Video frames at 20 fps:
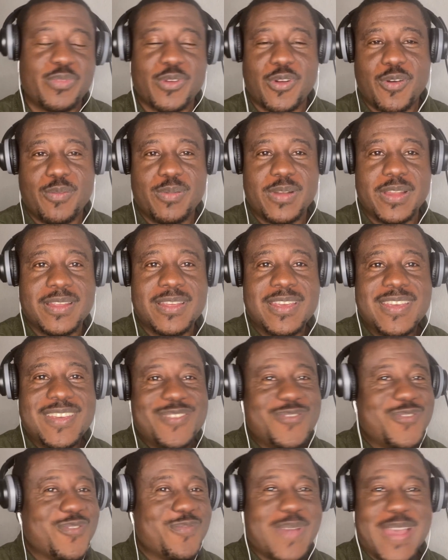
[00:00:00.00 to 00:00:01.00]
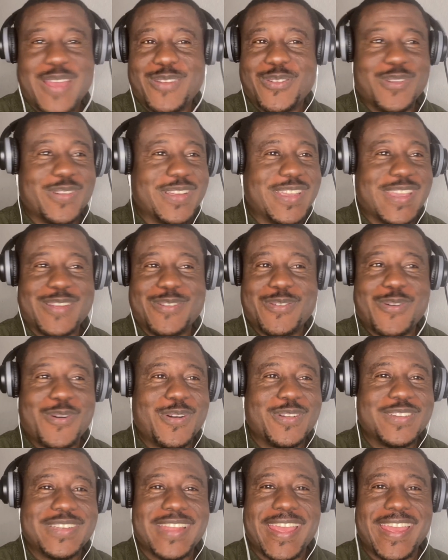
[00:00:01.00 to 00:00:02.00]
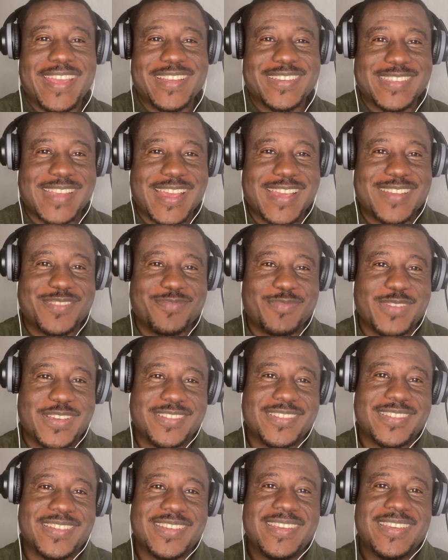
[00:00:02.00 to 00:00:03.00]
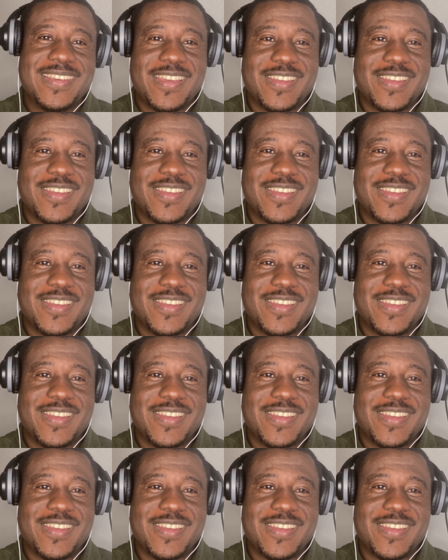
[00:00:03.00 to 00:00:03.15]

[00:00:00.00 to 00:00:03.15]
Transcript: probably you might not get all the excitement.